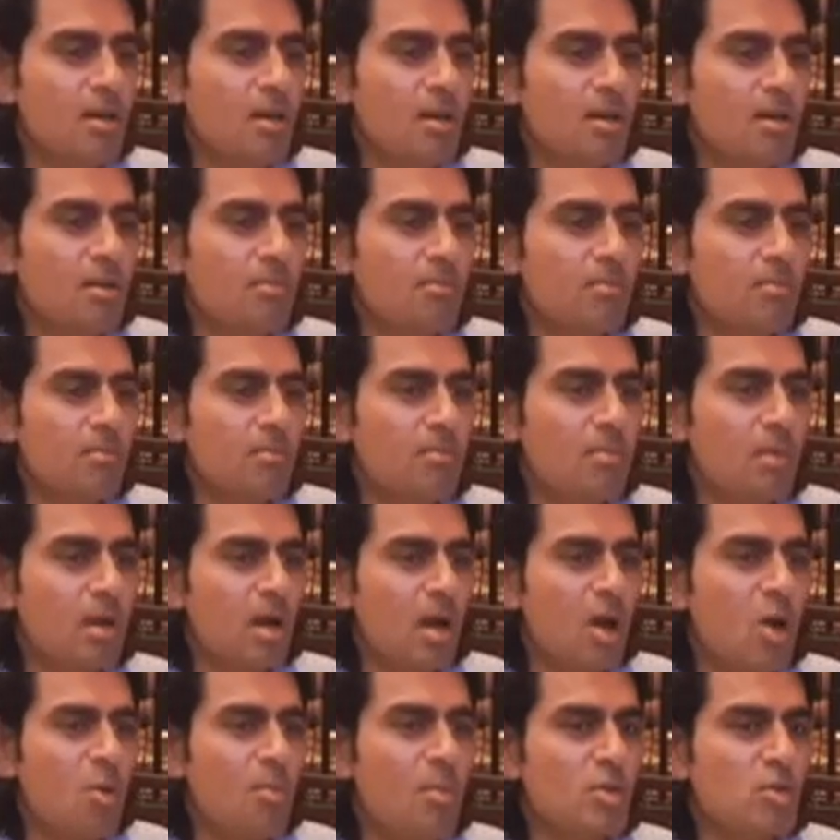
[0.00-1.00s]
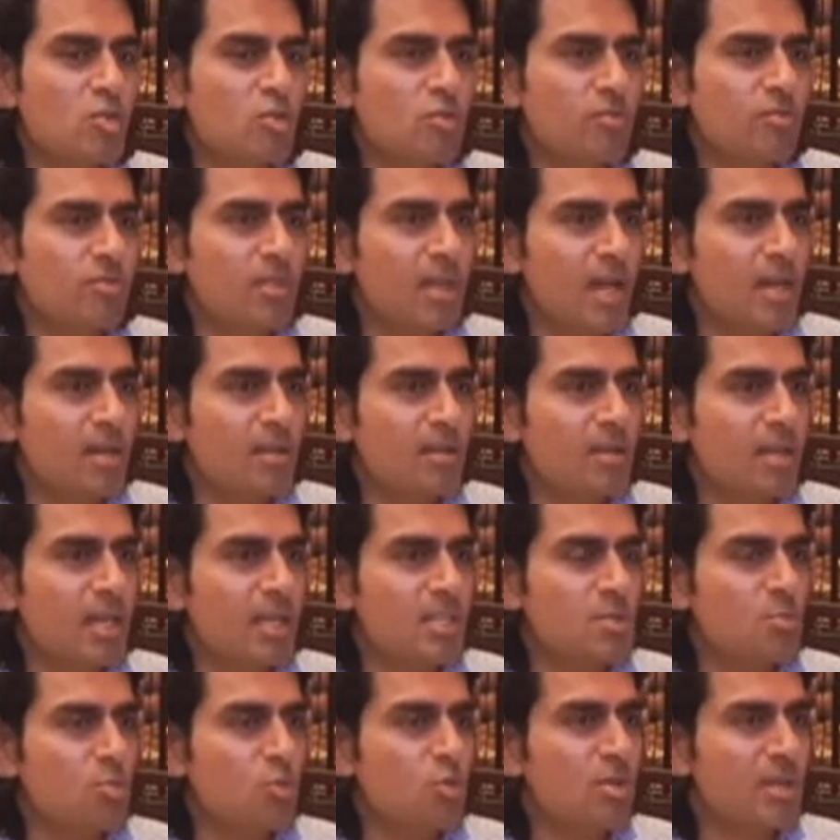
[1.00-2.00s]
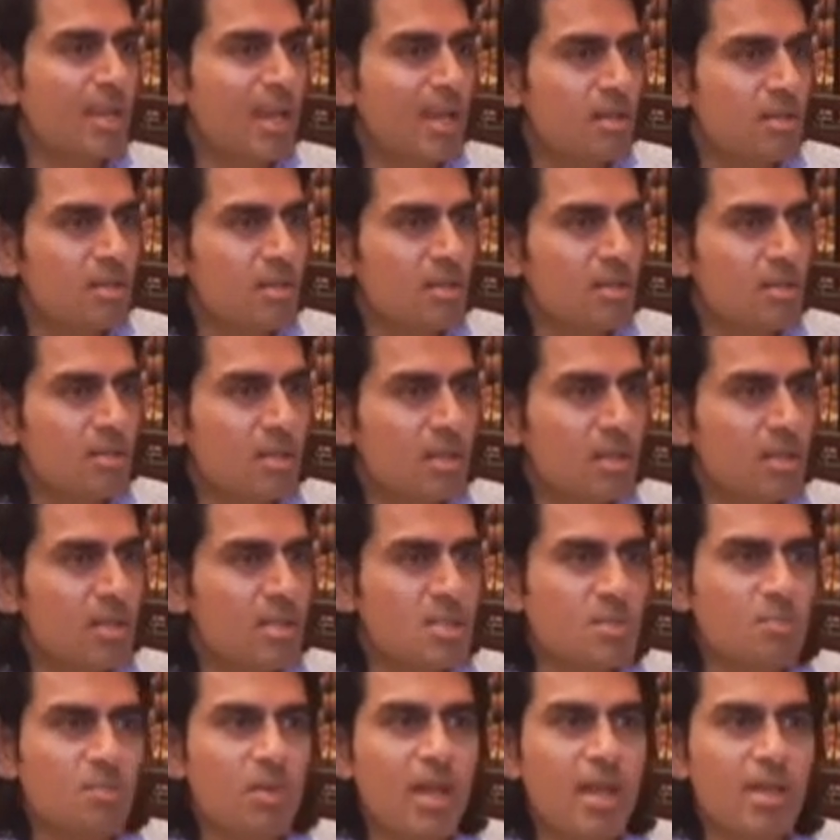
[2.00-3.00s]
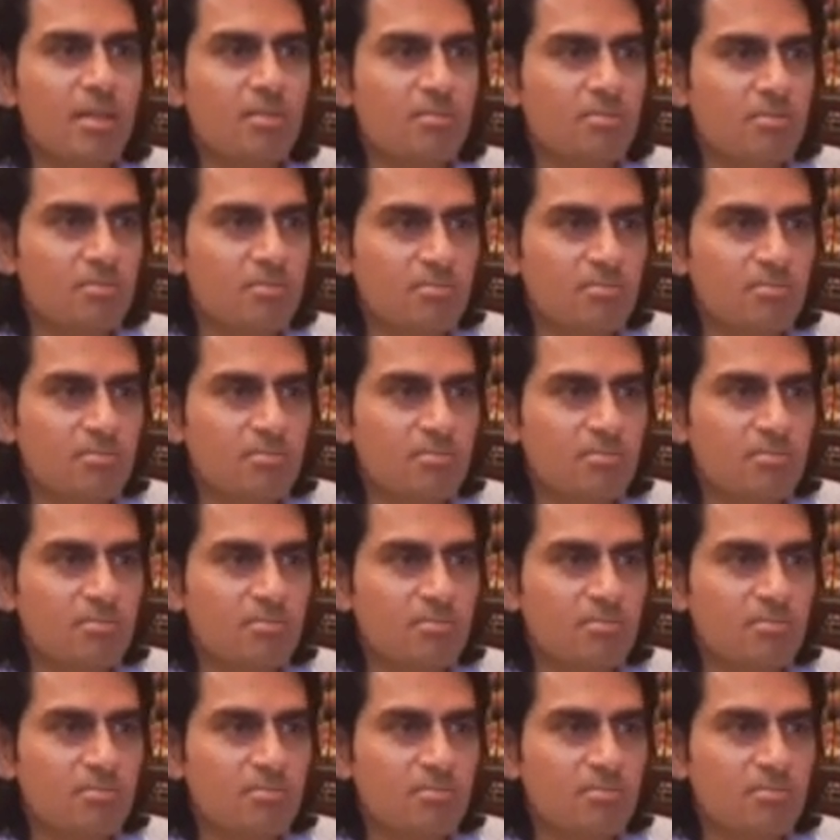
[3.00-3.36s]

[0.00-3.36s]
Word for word: Um, how much of that gets protected in this plan?